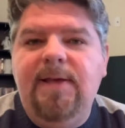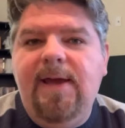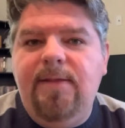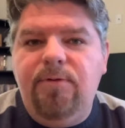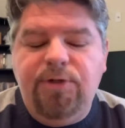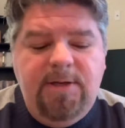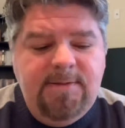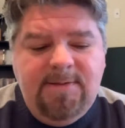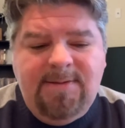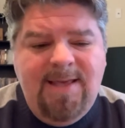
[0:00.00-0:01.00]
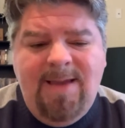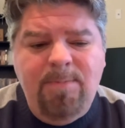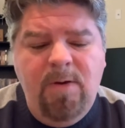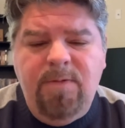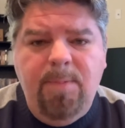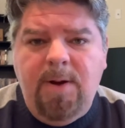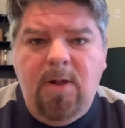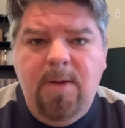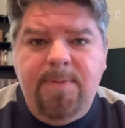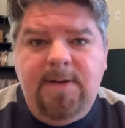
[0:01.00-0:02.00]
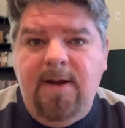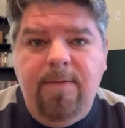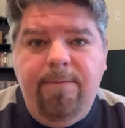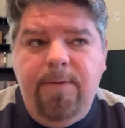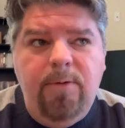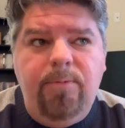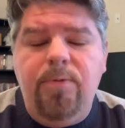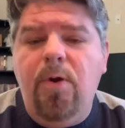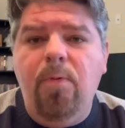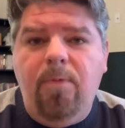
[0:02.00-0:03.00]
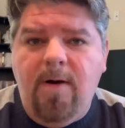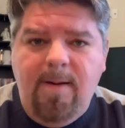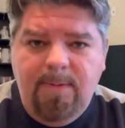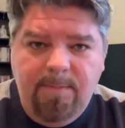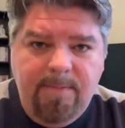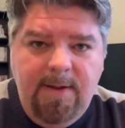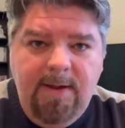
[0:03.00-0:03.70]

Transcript: They had their chances. They moved the ball up and down the field, no problem.